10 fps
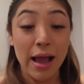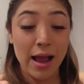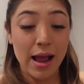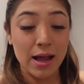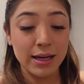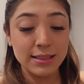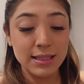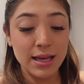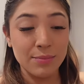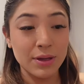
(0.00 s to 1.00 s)
recording in
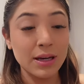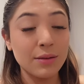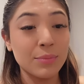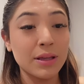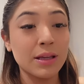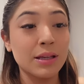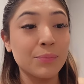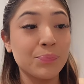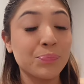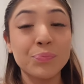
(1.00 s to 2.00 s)
slow motion all this
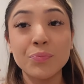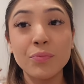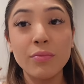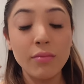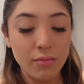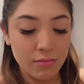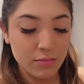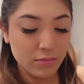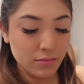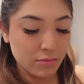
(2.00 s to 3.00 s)
time
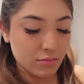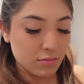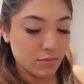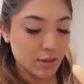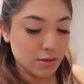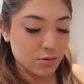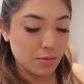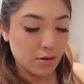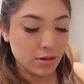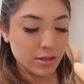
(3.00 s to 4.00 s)
makes me
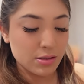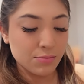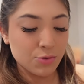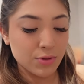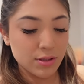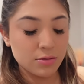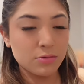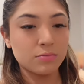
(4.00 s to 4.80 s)
so sad.